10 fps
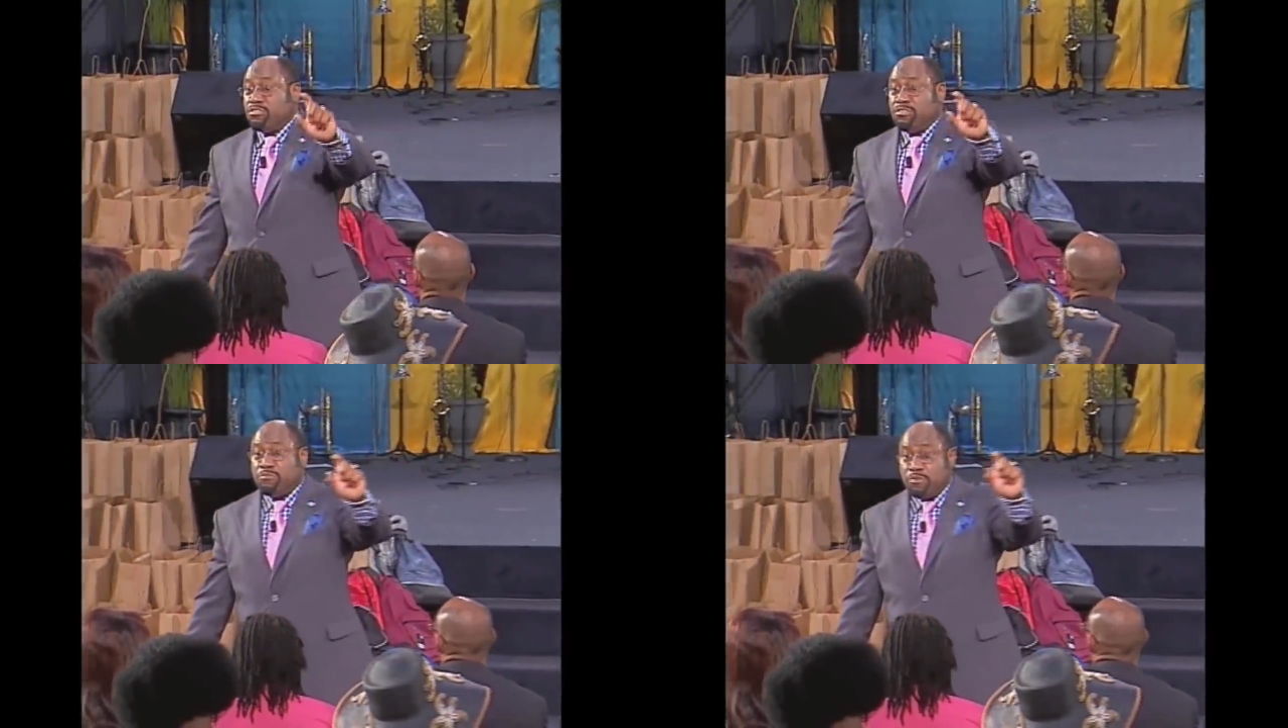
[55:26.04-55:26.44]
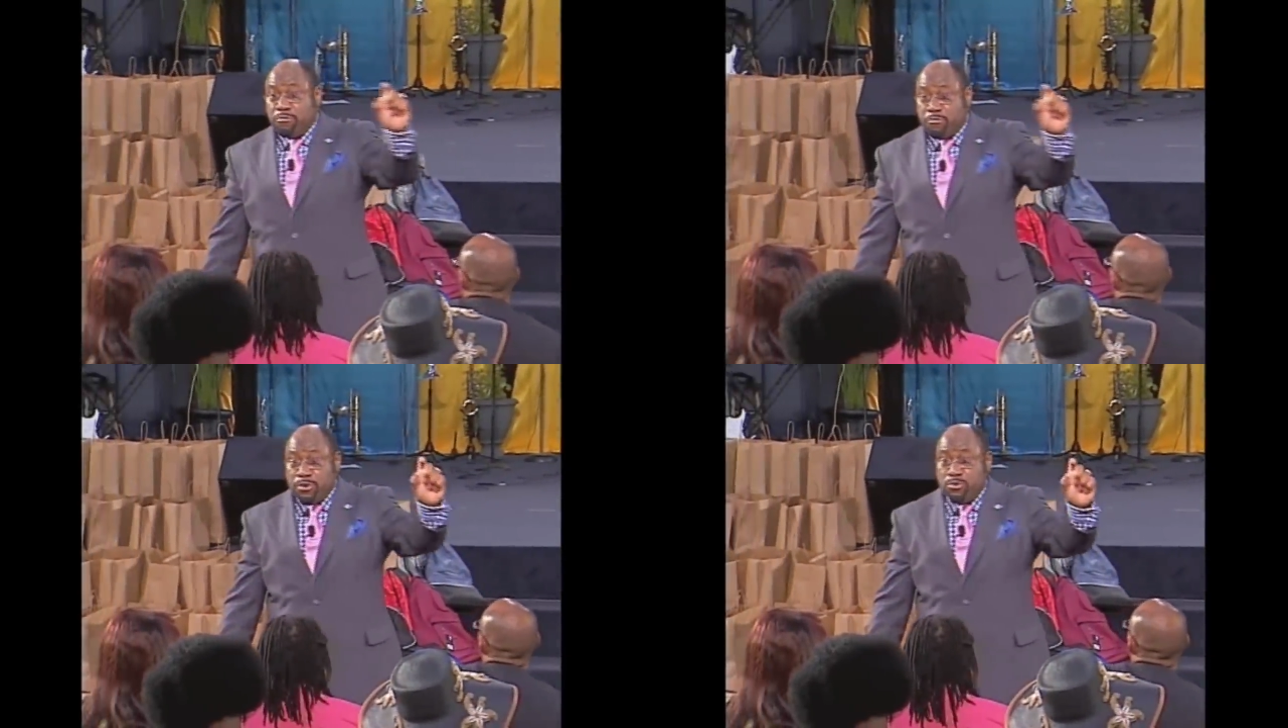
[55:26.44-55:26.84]
good for a
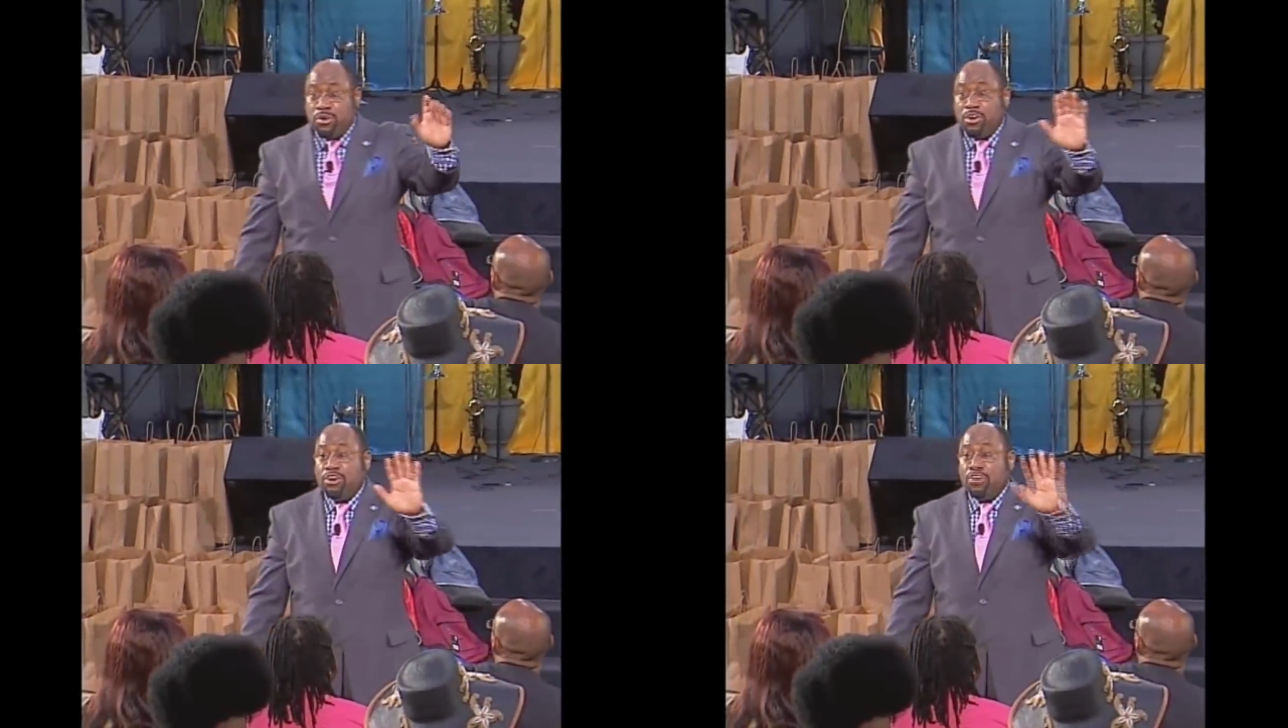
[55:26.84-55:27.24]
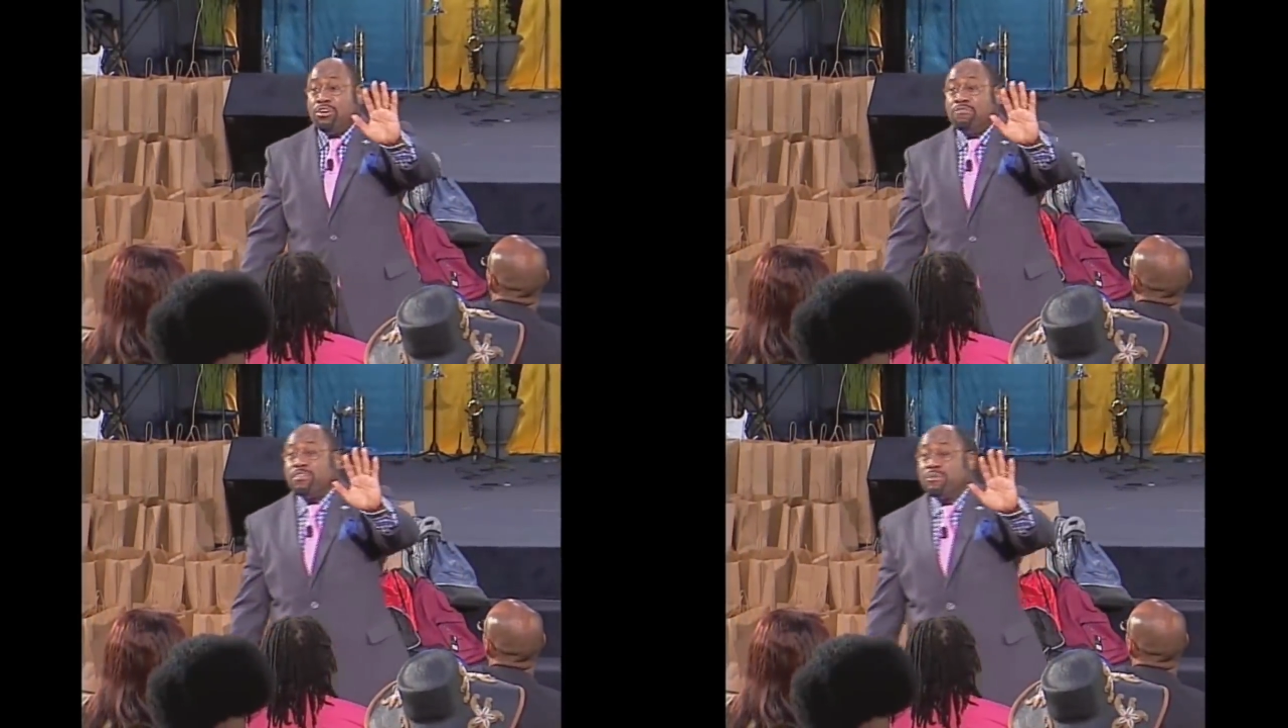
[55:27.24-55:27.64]
few,
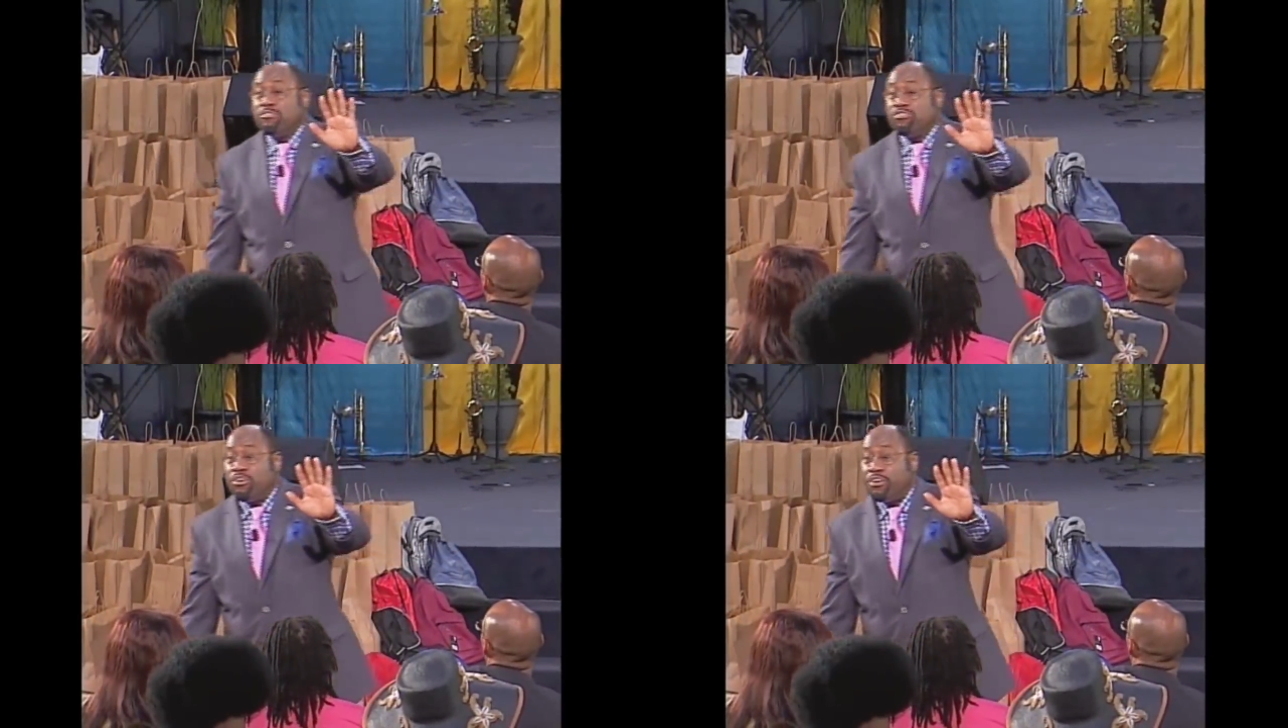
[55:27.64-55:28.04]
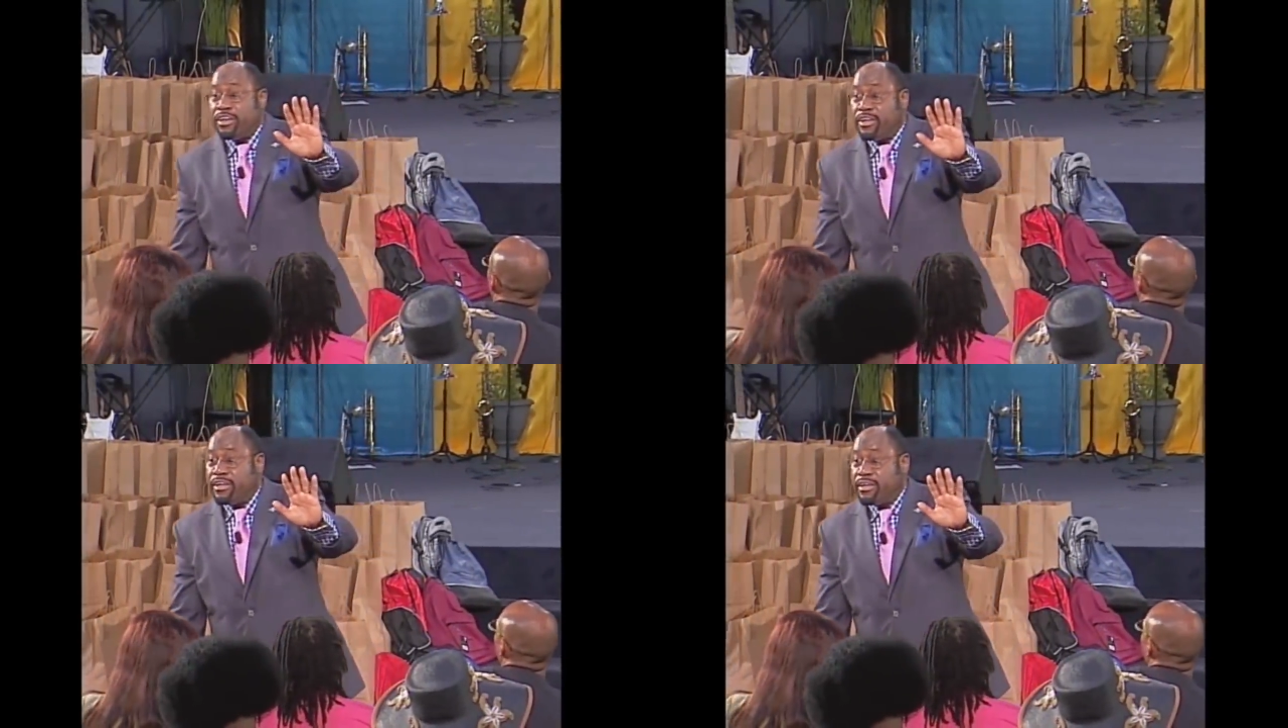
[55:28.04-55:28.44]
good for the
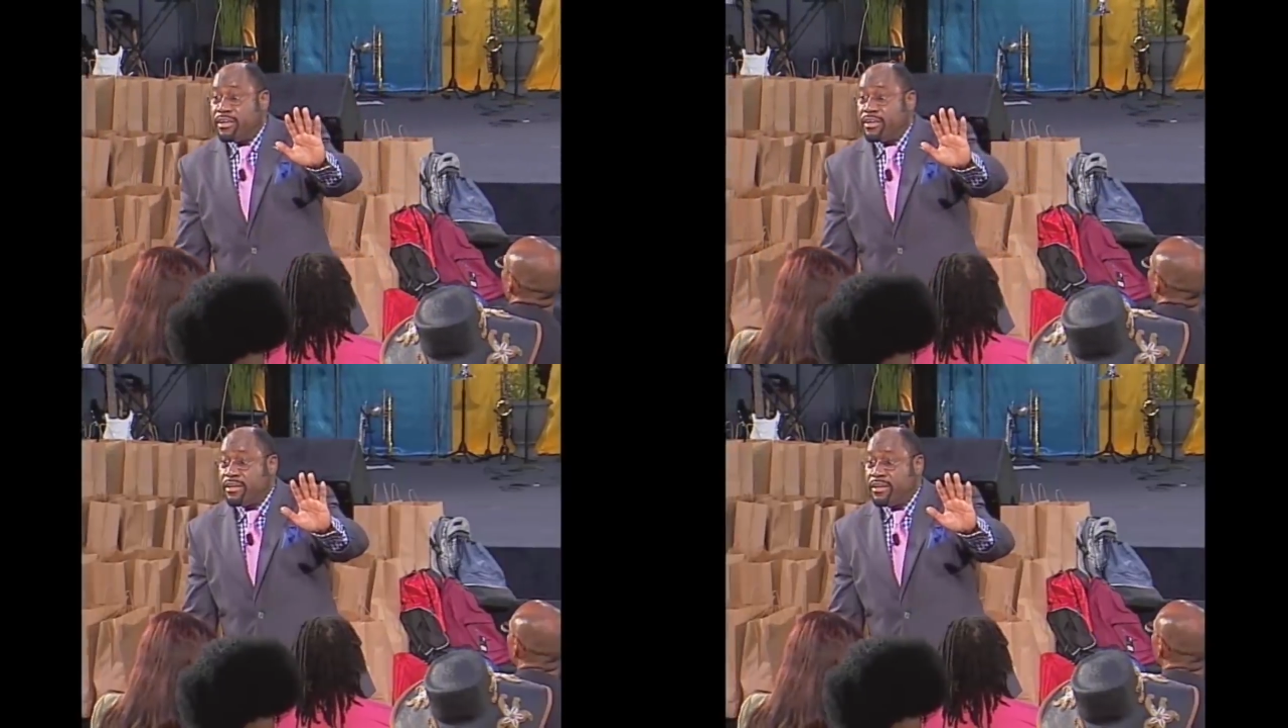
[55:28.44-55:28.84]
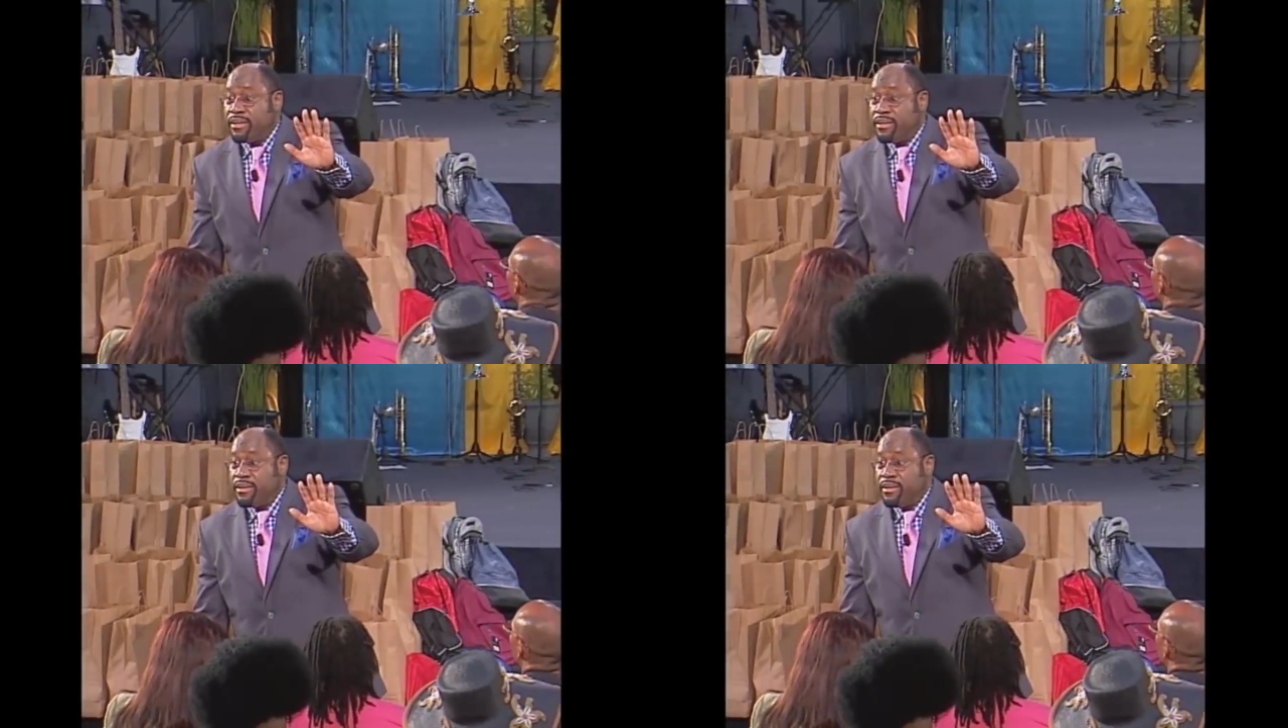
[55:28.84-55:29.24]
majority.
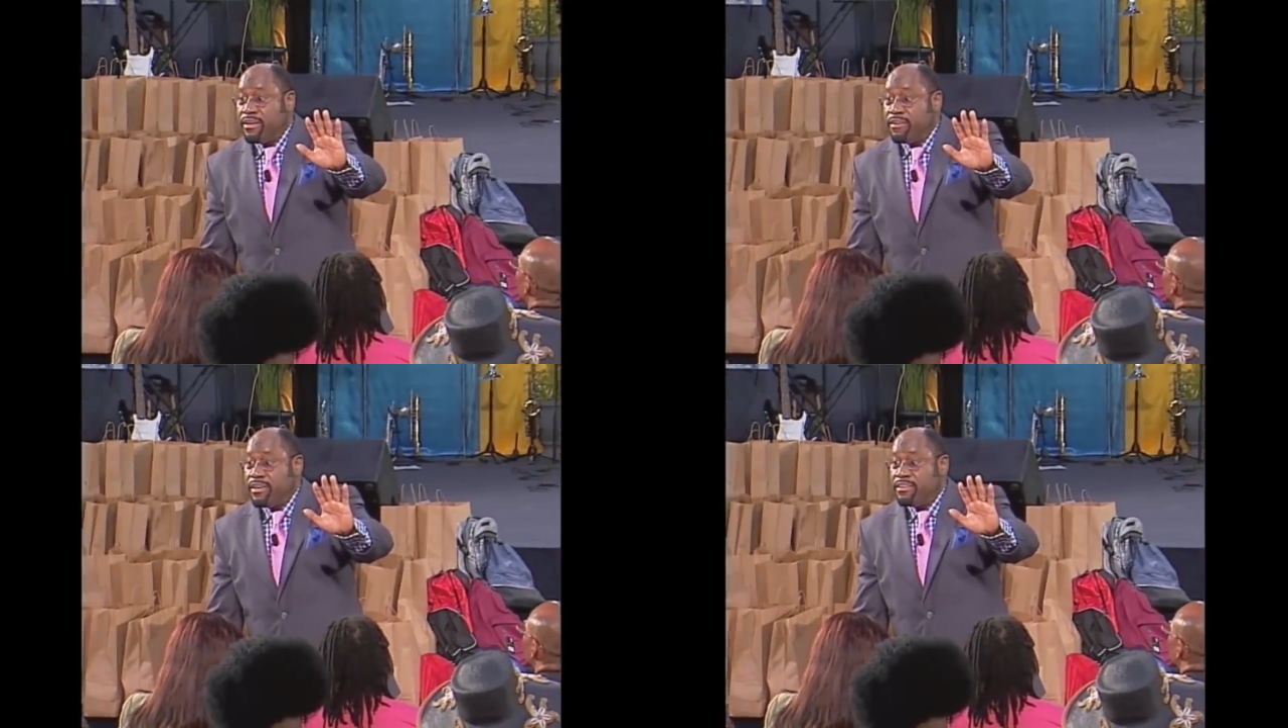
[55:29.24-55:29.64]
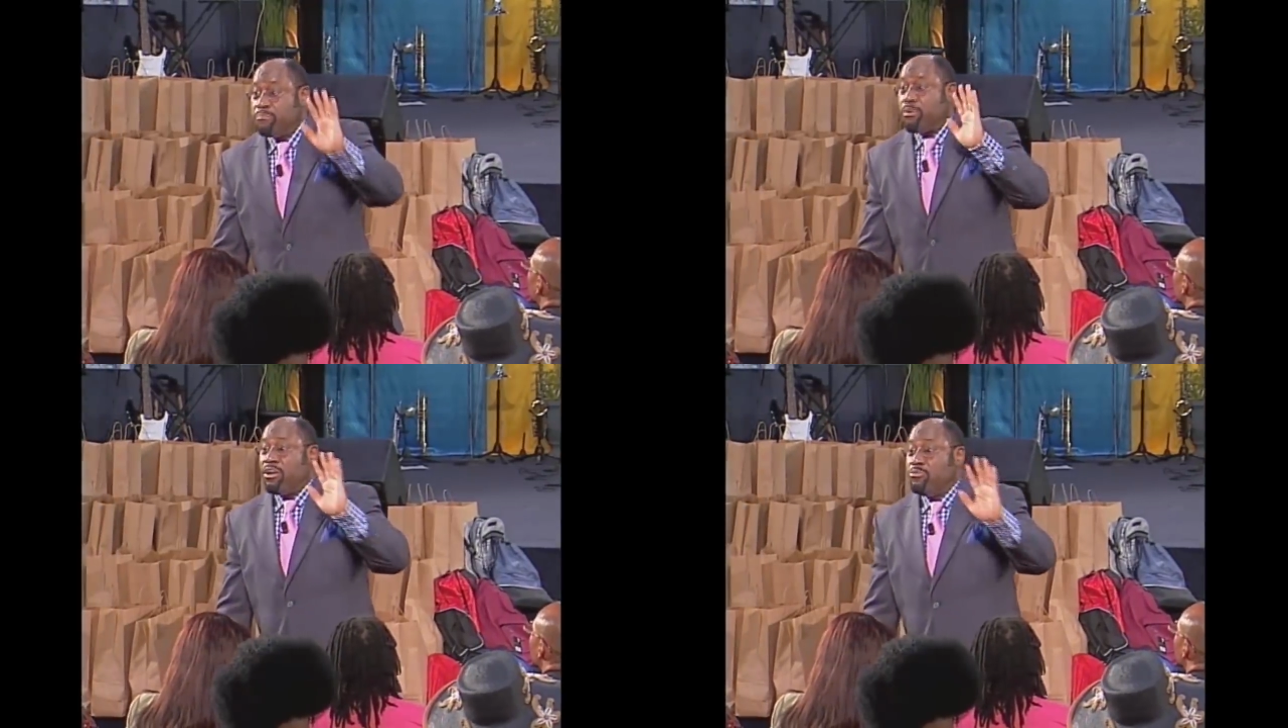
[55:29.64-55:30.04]
The
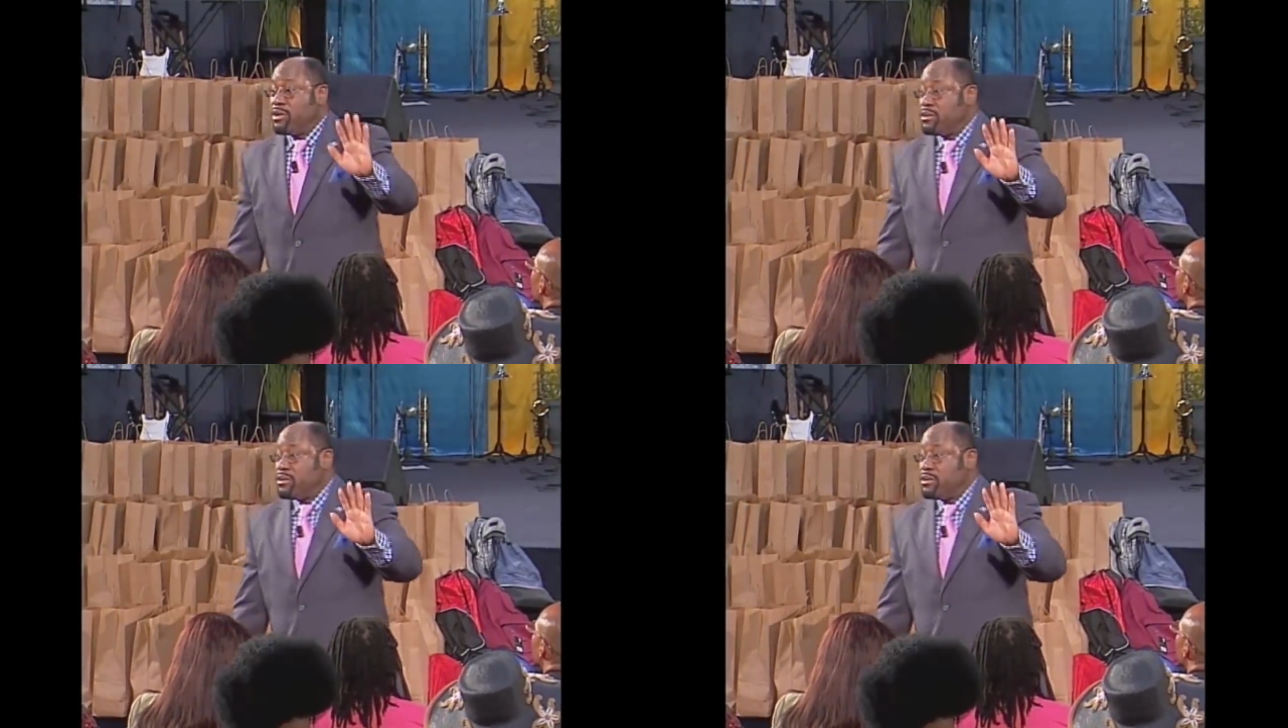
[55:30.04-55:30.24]
problem